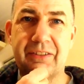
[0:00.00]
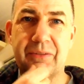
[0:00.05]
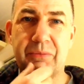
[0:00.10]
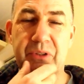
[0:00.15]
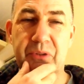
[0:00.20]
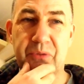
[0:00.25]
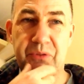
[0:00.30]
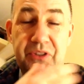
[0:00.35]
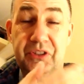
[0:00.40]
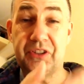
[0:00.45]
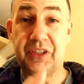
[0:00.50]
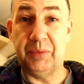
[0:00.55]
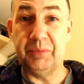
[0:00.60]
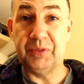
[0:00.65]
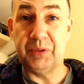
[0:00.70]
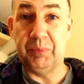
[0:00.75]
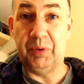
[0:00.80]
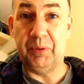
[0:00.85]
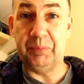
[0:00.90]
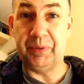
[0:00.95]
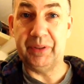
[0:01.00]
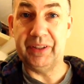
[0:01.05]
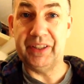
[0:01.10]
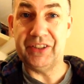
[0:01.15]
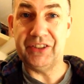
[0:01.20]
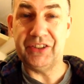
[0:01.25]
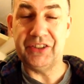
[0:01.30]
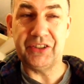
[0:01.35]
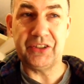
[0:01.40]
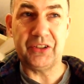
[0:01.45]
which was the same as the
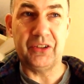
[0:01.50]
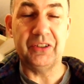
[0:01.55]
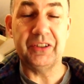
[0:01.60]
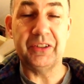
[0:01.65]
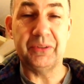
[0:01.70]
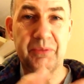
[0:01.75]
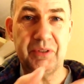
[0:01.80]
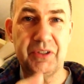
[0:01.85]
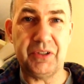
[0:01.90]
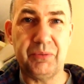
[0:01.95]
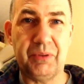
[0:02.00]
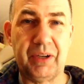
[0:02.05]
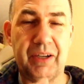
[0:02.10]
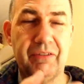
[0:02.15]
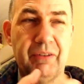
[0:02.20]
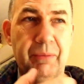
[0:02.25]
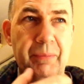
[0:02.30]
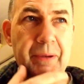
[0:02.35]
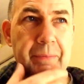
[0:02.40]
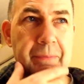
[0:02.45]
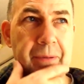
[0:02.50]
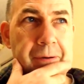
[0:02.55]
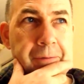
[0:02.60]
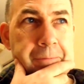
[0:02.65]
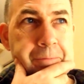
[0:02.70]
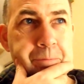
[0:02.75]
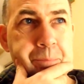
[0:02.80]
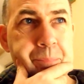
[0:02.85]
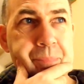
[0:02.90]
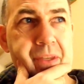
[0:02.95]
population in Scotland, which is what I remember.
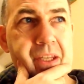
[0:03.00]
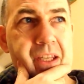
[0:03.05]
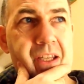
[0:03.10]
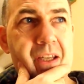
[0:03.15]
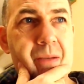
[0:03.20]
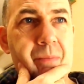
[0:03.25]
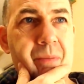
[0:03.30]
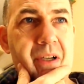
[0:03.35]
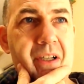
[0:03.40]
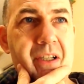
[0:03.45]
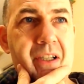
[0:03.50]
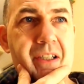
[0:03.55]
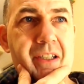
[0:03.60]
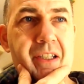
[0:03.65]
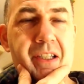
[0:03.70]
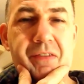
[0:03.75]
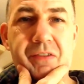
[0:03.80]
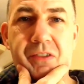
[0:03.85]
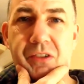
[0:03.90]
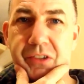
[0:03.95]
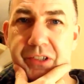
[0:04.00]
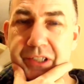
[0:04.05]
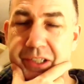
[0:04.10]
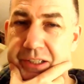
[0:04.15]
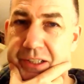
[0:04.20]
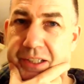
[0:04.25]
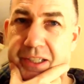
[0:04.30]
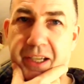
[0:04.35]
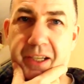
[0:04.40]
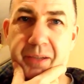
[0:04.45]
But they've got
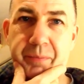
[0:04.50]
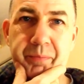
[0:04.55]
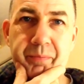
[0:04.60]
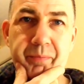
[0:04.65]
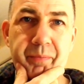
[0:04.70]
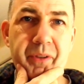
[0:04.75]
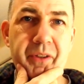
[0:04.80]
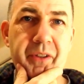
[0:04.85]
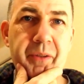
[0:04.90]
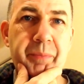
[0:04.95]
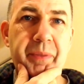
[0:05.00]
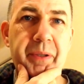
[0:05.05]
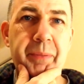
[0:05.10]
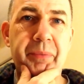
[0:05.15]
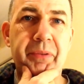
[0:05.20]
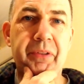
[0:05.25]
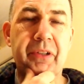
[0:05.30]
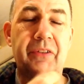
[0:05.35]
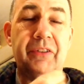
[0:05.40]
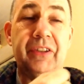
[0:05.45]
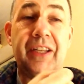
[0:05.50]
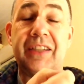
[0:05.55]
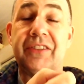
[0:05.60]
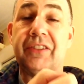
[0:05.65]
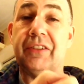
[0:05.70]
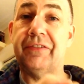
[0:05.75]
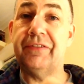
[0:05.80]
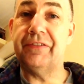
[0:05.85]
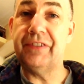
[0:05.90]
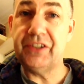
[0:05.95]
nearly 9 million people now, and that's
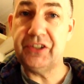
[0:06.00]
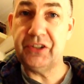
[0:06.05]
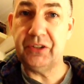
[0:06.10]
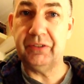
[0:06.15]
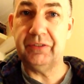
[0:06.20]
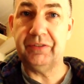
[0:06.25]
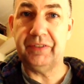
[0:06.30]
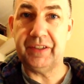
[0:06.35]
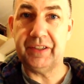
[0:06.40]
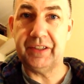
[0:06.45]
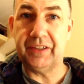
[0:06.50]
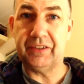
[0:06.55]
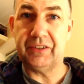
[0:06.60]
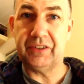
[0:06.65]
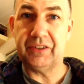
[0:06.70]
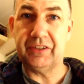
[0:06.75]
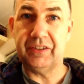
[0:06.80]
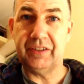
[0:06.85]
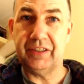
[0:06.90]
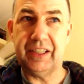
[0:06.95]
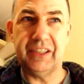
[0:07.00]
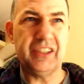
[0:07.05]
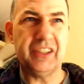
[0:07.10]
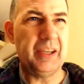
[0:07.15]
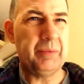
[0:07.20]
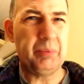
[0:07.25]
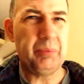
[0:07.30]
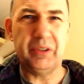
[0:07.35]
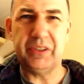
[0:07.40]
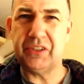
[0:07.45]
official figures. It's
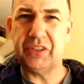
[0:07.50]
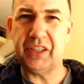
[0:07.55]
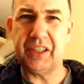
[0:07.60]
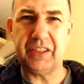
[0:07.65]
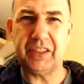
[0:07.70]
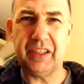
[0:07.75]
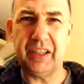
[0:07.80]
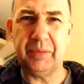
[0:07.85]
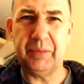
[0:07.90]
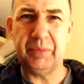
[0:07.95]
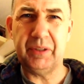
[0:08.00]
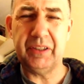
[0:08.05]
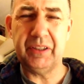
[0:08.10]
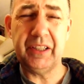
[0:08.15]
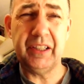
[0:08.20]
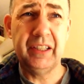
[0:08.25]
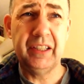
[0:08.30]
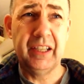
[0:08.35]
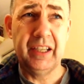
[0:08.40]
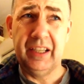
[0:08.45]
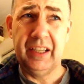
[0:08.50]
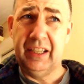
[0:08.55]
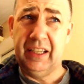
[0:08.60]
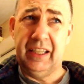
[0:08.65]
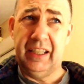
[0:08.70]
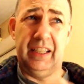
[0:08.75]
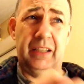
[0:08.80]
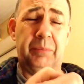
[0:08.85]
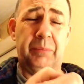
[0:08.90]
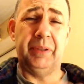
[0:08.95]
8.69 million.
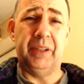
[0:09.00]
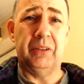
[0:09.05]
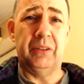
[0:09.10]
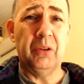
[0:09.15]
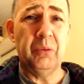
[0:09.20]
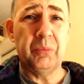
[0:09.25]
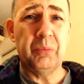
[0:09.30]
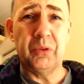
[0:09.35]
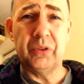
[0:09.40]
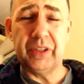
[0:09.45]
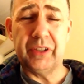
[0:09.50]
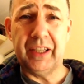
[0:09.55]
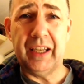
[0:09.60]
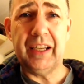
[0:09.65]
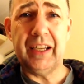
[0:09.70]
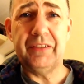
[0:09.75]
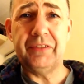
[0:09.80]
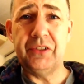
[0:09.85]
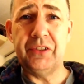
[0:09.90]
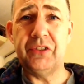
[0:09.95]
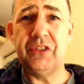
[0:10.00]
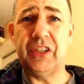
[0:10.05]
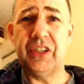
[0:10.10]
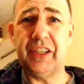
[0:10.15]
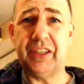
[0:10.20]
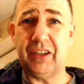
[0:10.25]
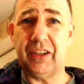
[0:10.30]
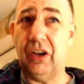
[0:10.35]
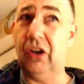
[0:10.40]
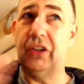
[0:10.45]
It'll be a lot more than that if you
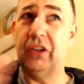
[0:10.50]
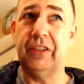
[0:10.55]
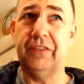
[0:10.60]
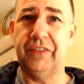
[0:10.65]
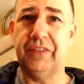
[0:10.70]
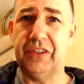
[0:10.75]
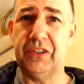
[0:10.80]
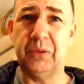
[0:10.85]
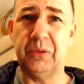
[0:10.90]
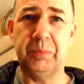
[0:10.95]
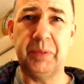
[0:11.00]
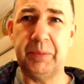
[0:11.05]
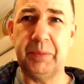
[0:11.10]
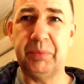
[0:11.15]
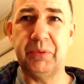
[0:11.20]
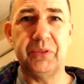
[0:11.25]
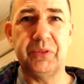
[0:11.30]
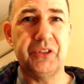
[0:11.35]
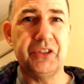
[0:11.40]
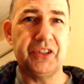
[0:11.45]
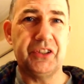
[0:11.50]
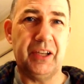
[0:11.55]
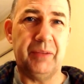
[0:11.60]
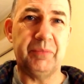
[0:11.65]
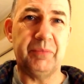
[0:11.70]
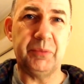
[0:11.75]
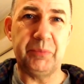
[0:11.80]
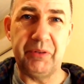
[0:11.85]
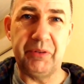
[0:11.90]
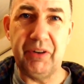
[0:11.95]
take unofficial people who just happen
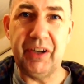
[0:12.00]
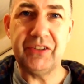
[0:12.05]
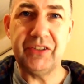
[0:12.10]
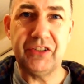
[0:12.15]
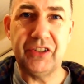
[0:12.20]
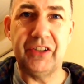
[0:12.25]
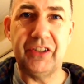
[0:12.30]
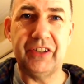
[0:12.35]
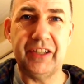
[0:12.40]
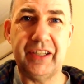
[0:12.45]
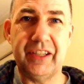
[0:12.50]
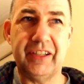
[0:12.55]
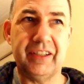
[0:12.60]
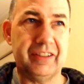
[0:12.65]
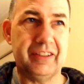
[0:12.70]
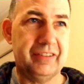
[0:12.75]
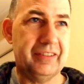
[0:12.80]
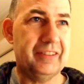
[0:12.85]
to be resident there.